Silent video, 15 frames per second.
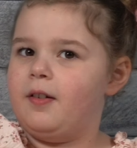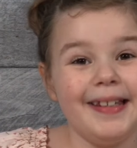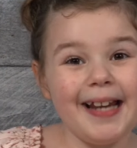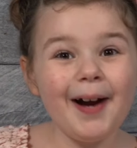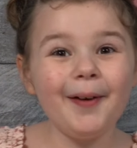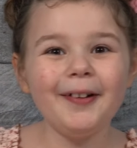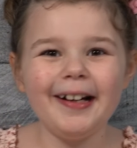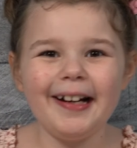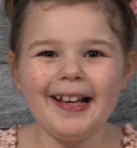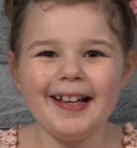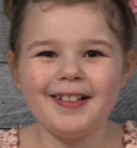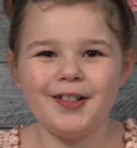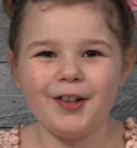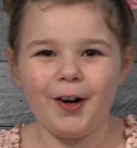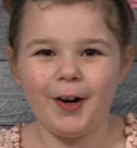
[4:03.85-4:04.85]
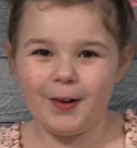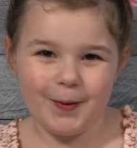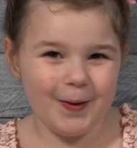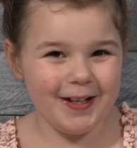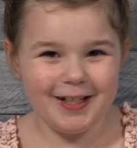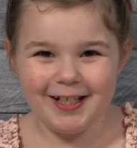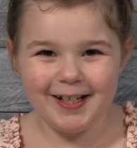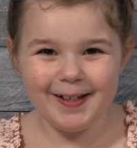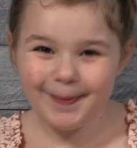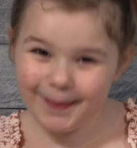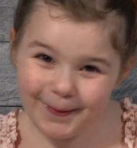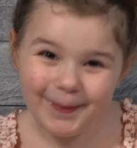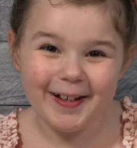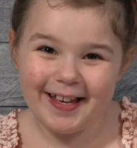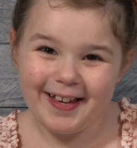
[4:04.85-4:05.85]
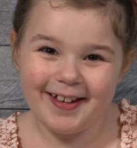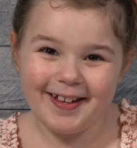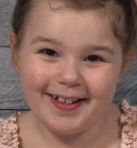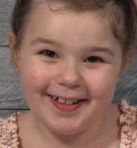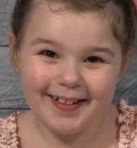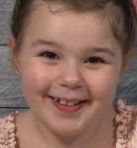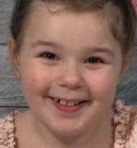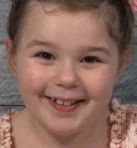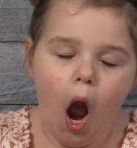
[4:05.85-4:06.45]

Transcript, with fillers: Now we're going to answer our question of the week